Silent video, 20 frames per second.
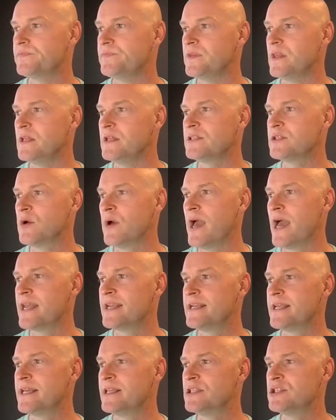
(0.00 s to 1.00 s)
Let's go ahead
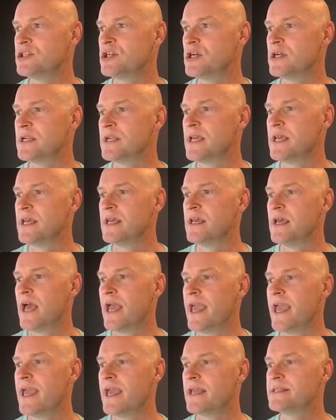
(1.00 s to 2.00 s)
and insert
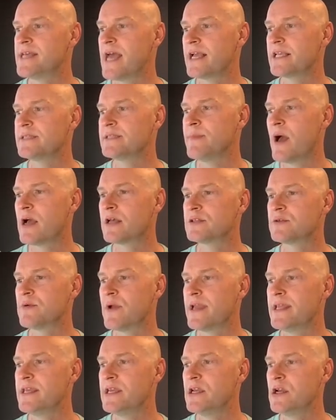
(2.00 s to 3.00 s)
a text box
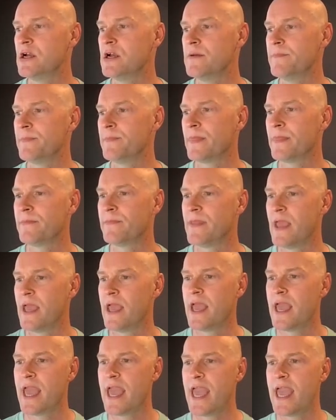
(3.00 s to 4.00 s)
right here,
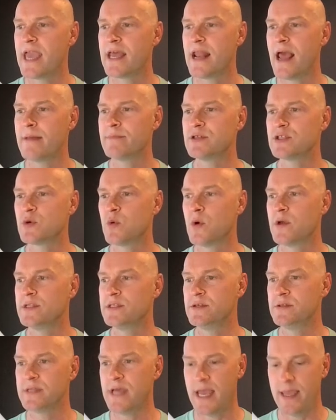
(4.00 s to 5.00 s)
and I'm just going
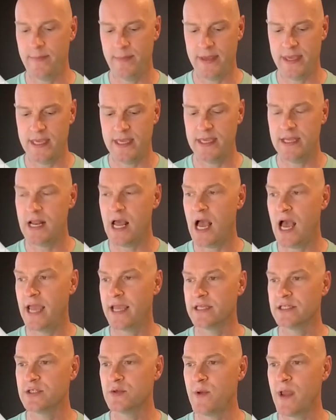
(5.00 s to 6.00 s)
to type in
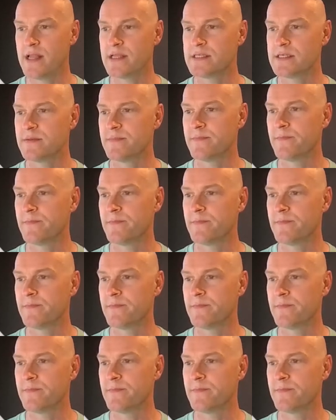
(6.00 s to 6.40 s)
highest rent.